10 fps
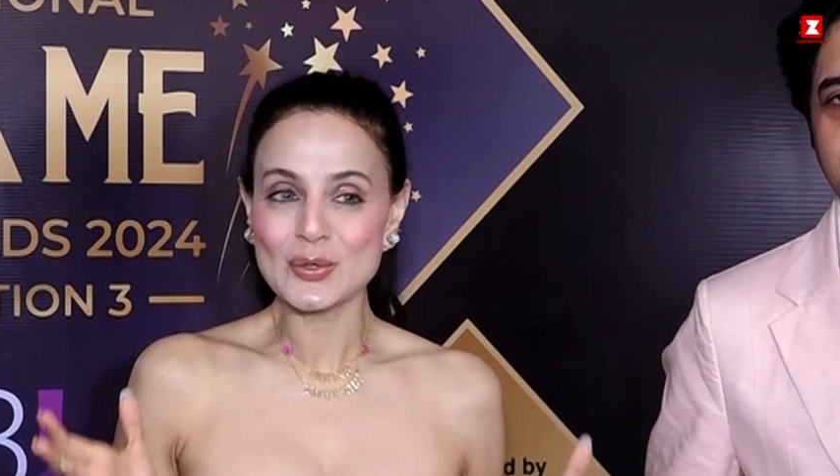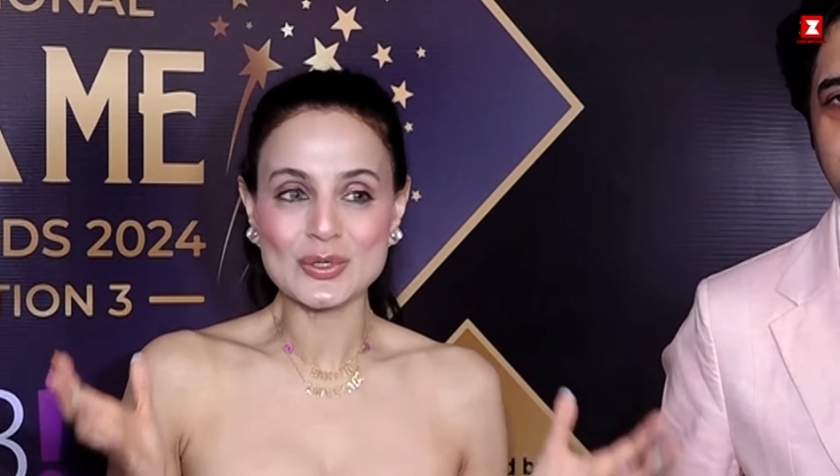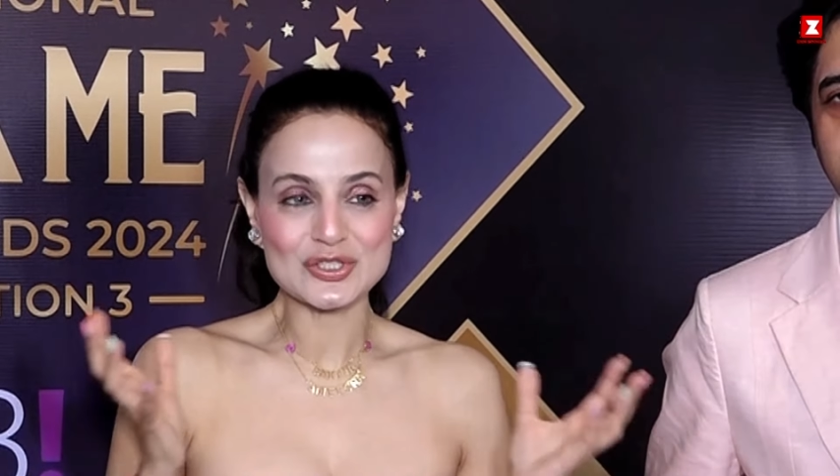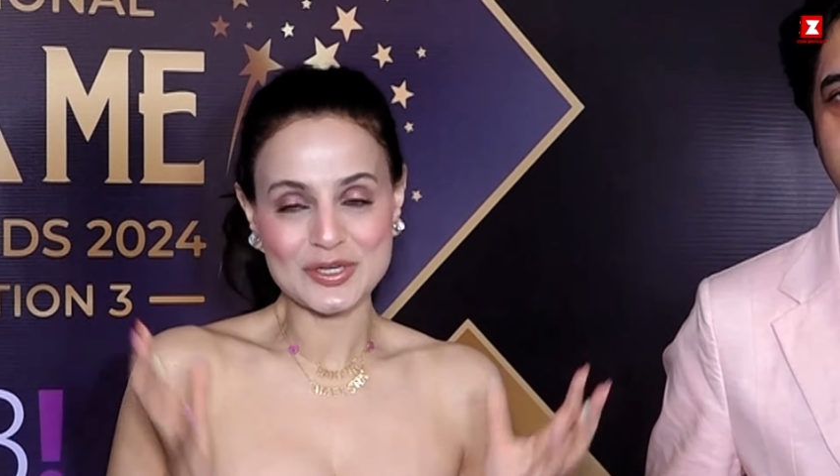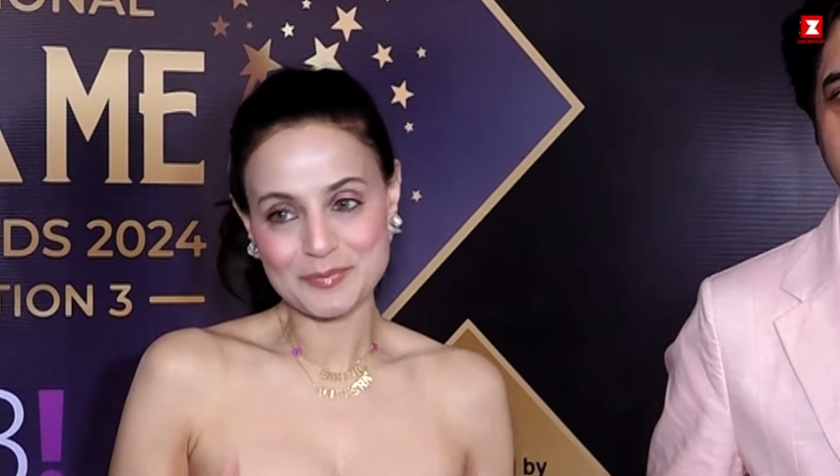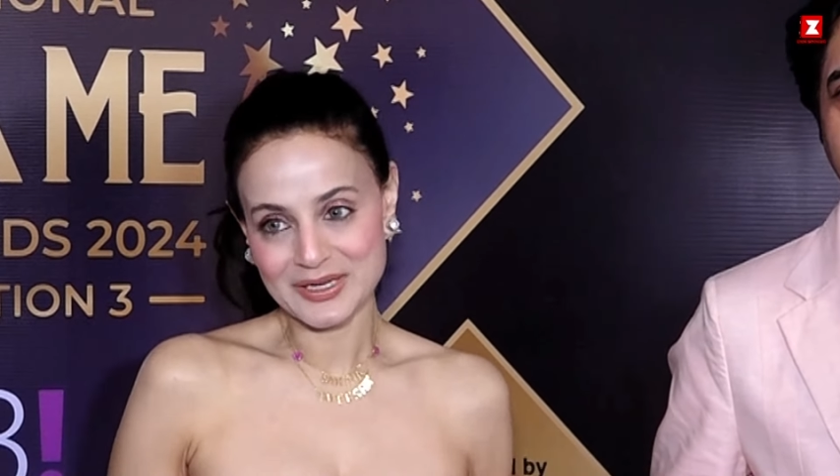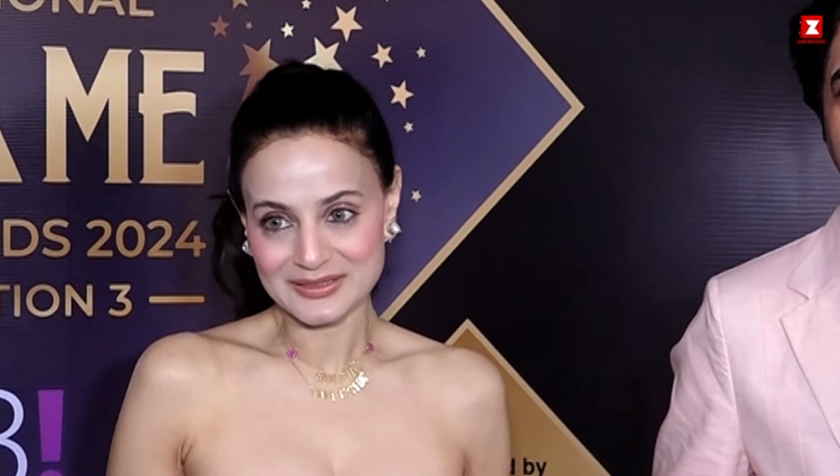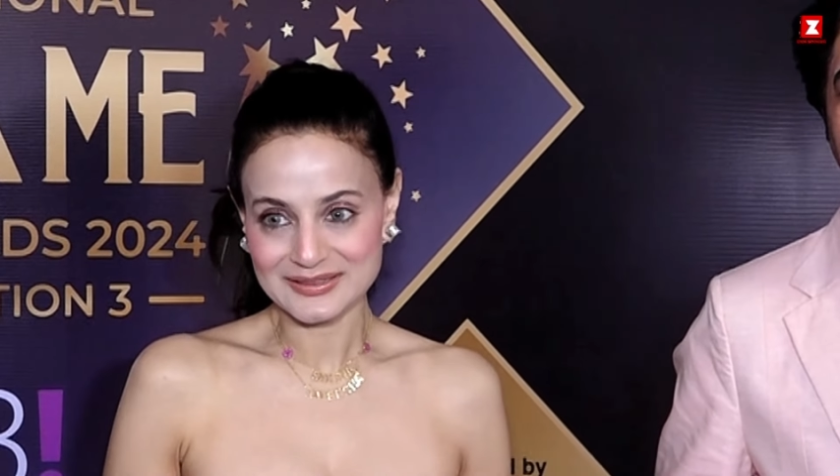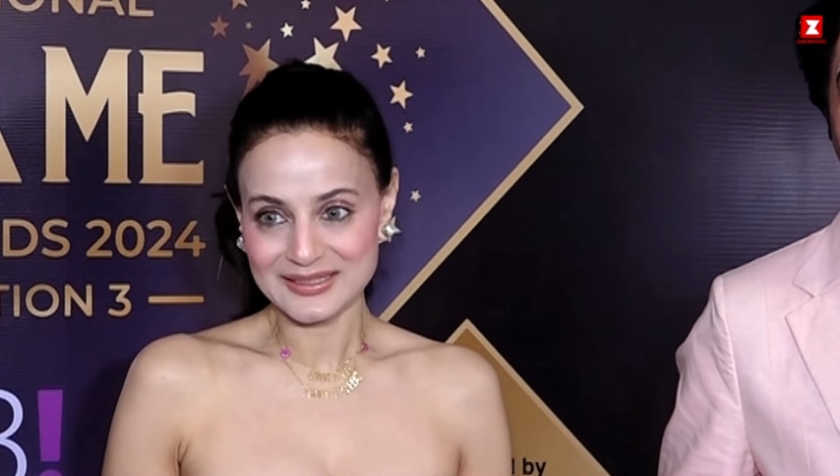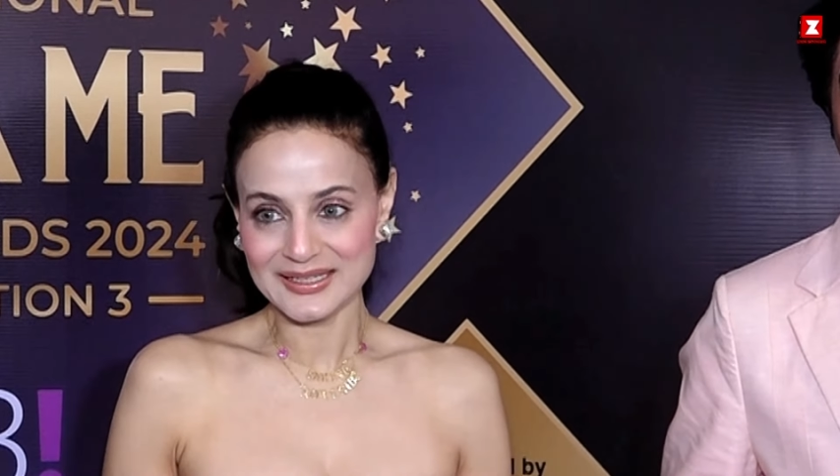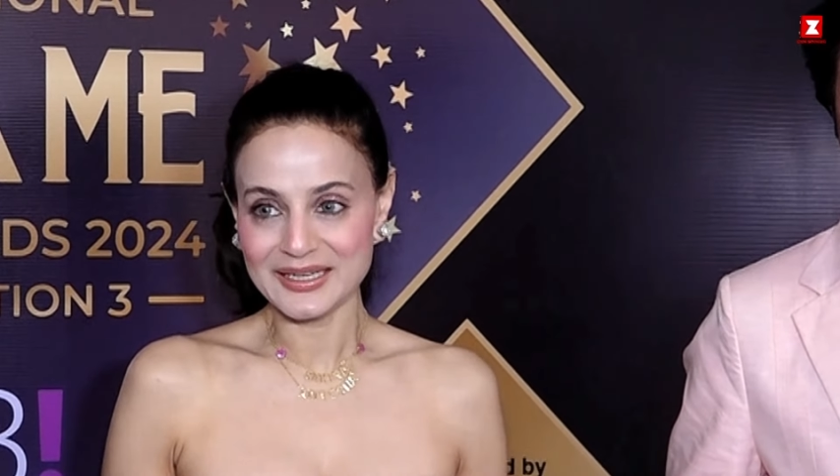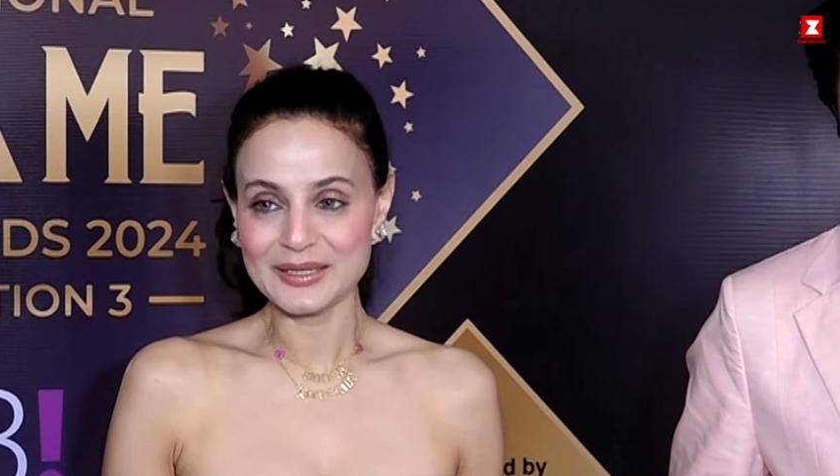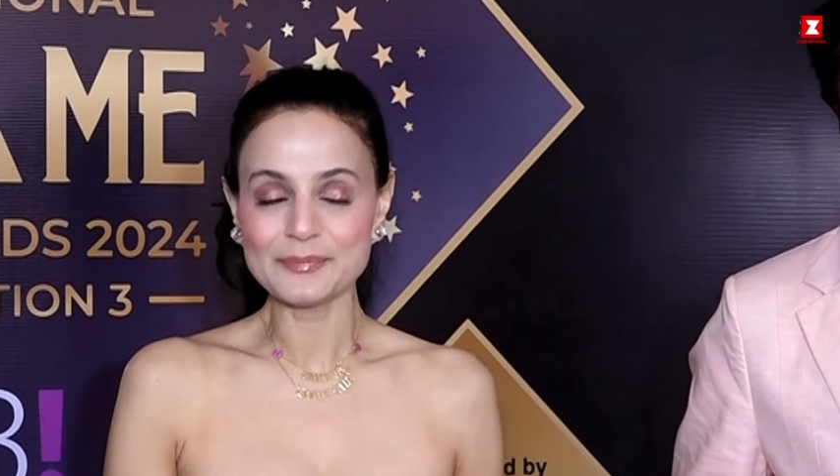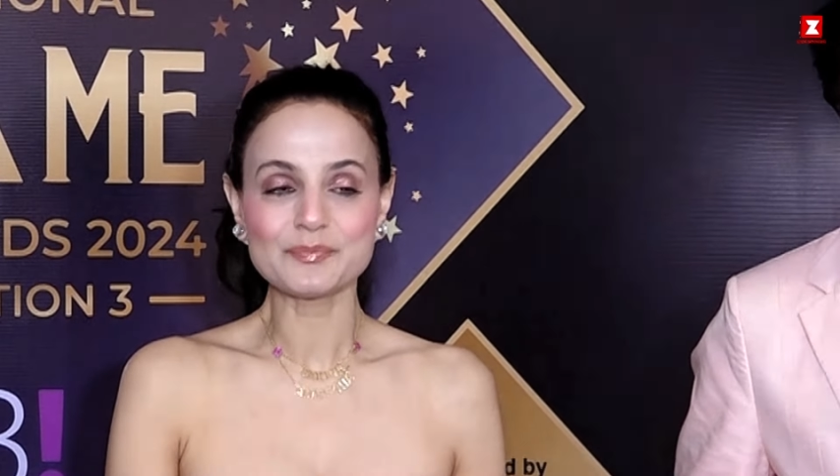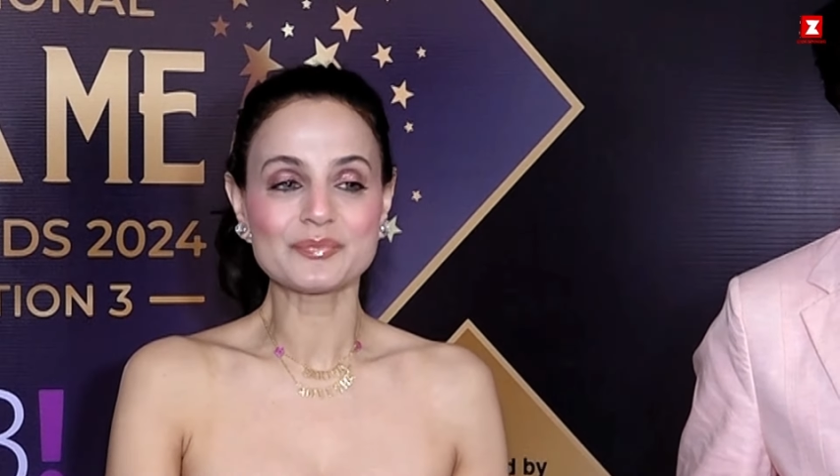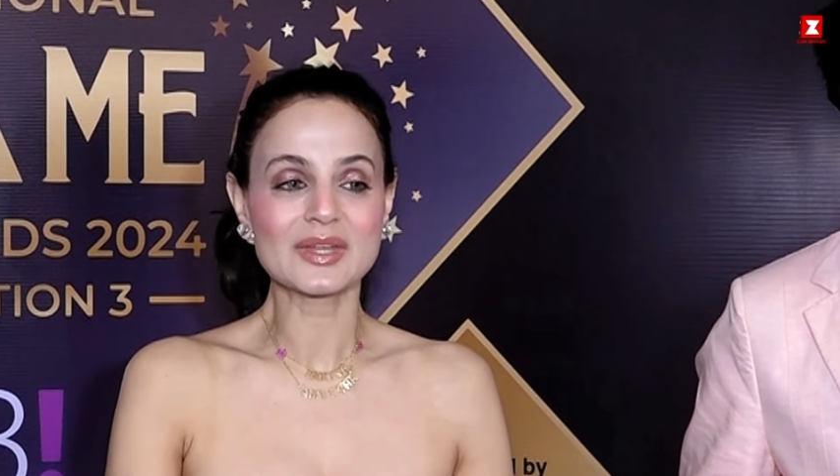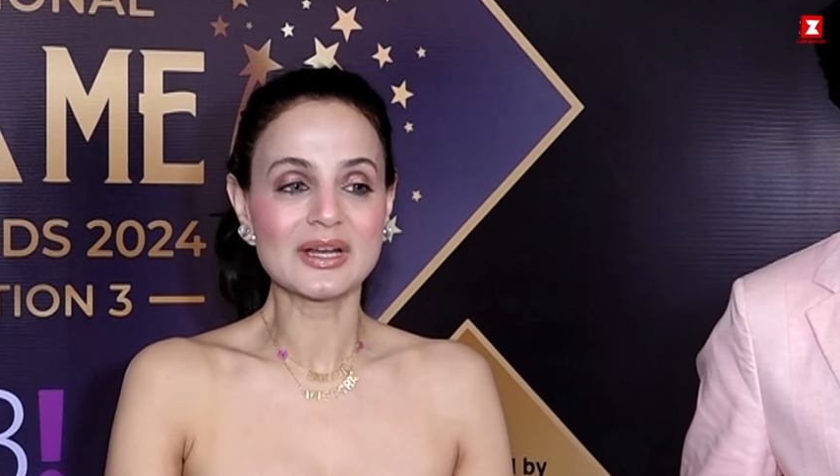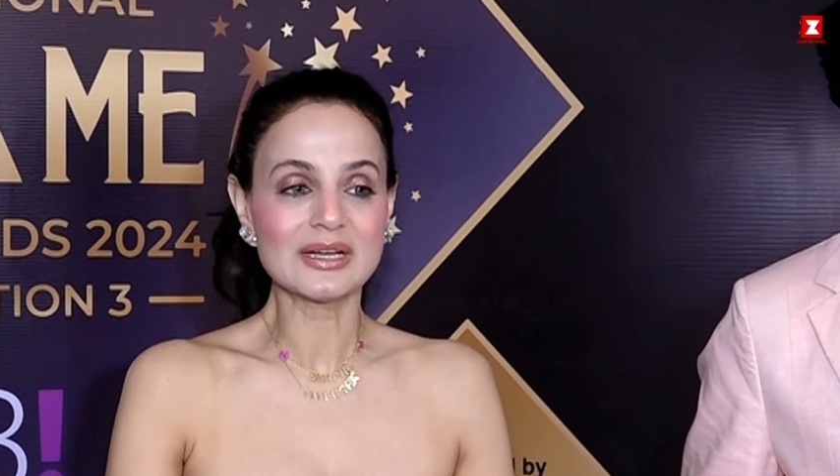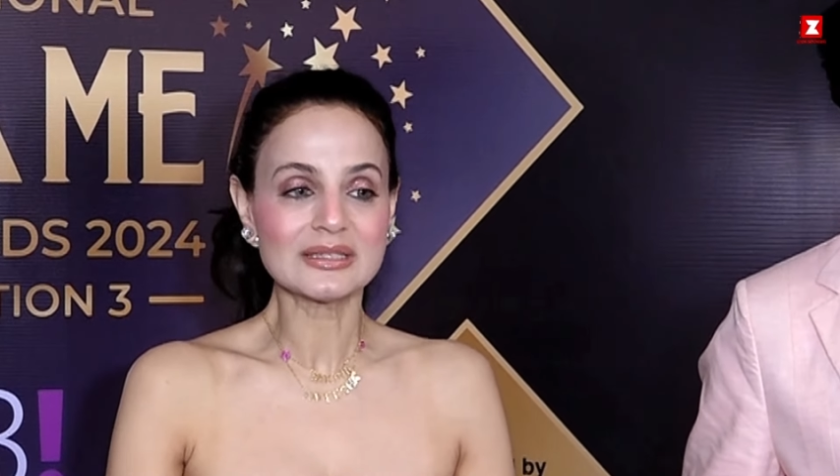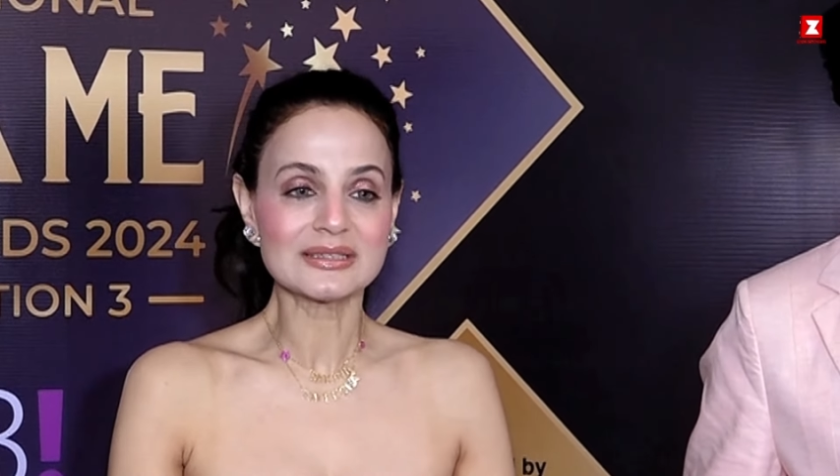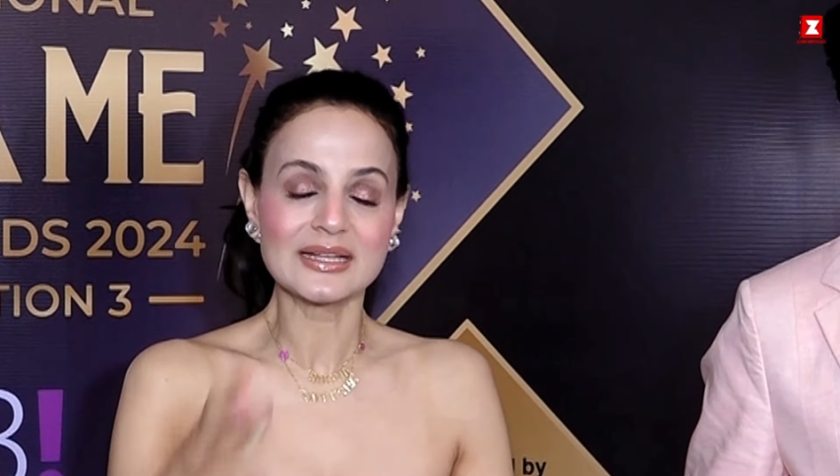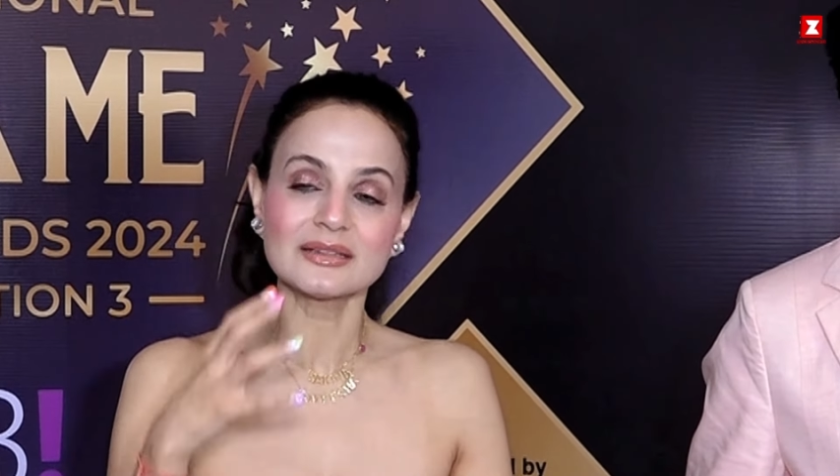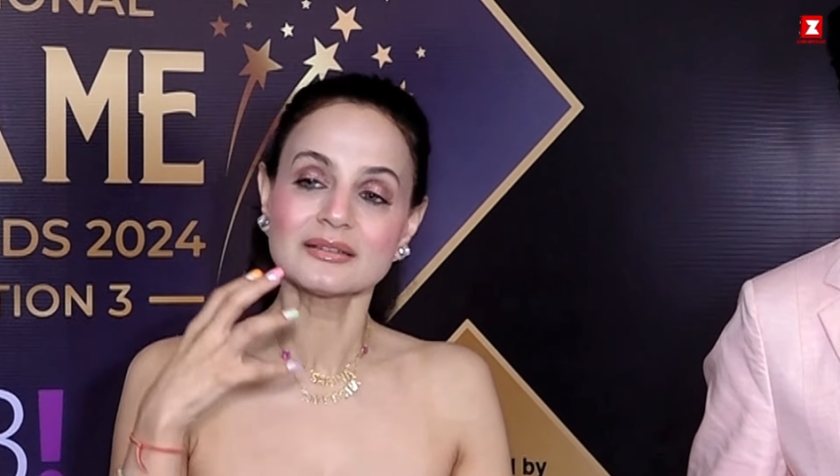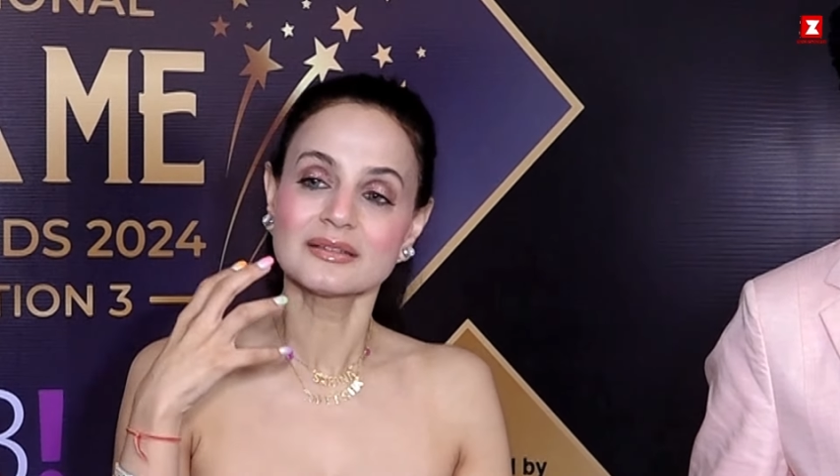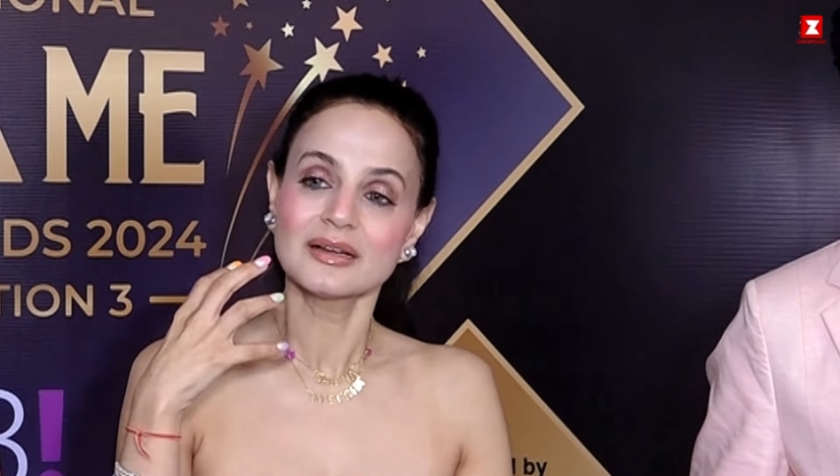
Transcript: log jab karte hai, then